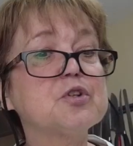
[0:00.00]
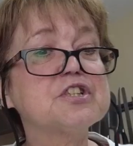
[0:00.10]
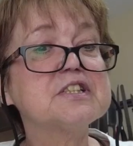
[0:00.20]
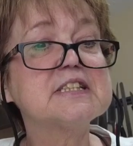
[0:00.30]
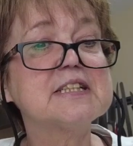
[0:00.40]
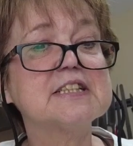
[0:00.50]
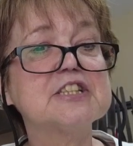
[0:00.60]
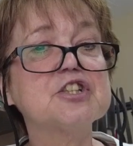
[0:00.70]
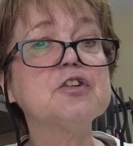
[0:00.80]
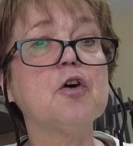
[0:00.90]
watching this
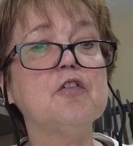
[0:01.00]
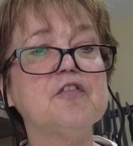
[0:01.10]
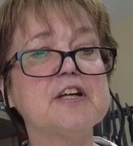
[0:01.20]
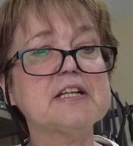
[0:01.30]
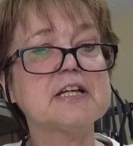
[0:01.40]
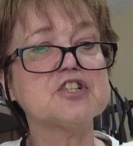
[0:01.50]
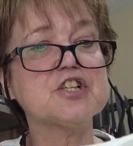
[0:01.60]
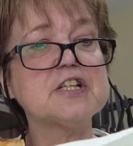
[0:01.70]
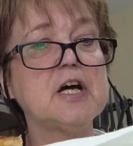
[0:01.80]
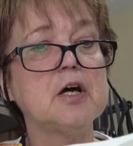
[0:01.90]
edition of In the
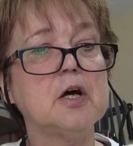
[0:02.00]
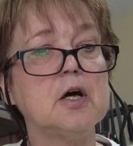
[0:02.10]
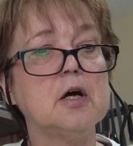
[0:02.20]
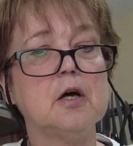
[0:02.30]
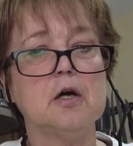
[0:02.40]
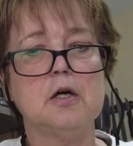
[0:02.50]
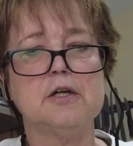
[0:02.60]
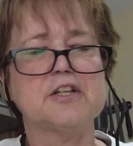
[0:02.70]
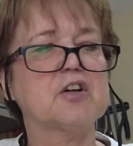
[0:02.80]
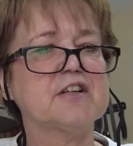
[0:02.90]
Kitchen.
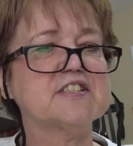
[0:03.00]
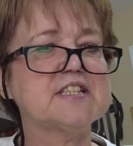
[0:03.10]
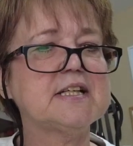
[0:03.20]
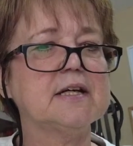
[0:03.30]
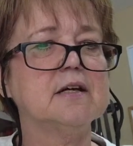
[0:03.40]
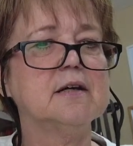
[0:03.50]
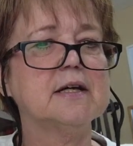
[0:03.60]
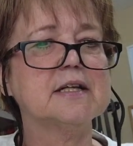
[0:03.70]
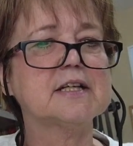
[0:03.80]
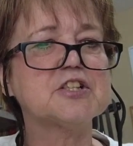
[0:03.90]
God, it was it.
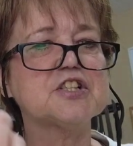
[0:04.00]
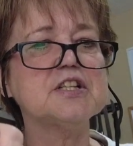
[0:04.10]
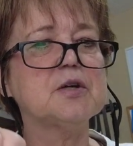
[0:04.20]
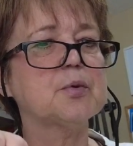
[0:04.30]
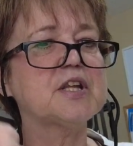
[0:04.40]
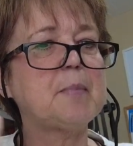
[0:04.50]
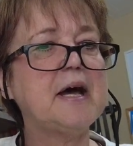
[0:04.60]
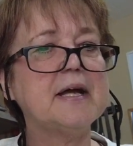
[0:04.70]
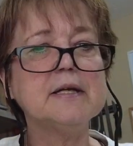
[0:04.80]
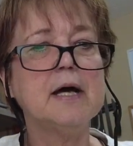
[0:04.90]
In the Kitchen with
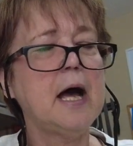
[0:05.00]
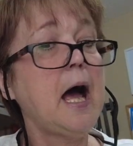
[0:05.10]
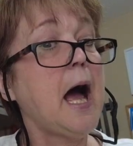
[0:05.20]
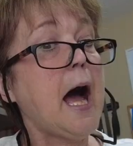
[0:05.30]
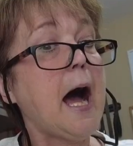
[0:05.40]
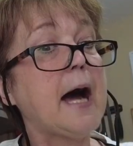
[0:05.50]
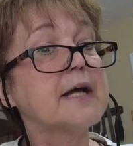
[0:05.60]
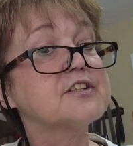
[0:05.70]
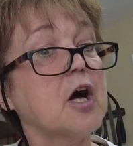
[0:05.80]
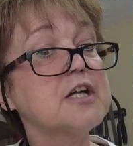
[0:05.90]
Penn.
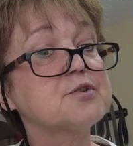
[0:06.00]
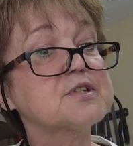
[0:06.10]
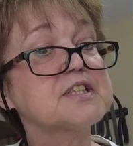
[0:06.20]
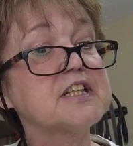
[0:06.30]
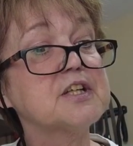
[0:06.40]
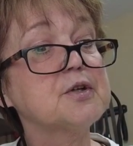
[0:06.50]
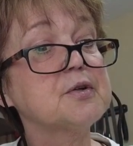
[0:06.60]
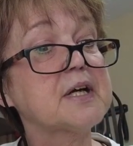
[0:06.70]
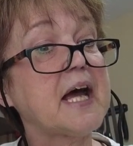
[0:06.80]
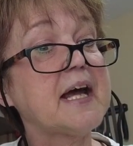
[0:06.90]
And I shall see you
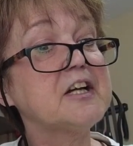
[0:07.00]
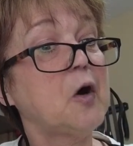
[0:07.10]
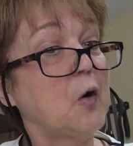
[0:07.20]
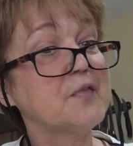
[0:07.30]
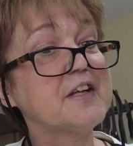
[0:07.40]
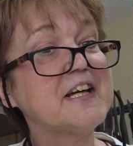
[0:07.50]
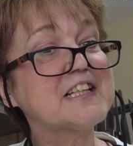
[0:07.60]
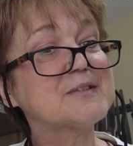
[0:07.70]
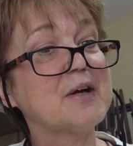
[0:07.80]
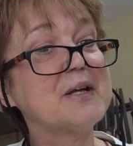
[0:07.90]
again on the
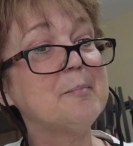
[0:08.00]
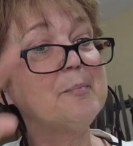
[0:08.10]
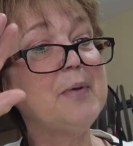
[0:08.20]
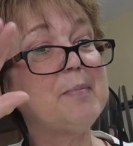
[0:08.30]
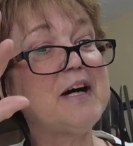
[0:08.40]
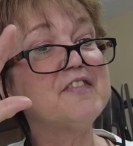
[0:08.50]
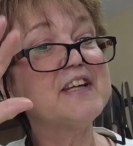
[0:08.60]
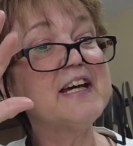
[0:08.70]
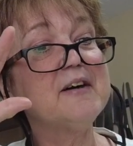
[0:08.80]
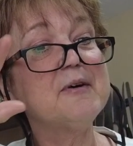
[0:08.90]
next one. Bye bye for
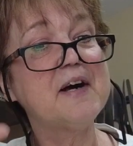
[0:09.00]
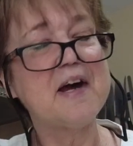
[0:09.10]
now.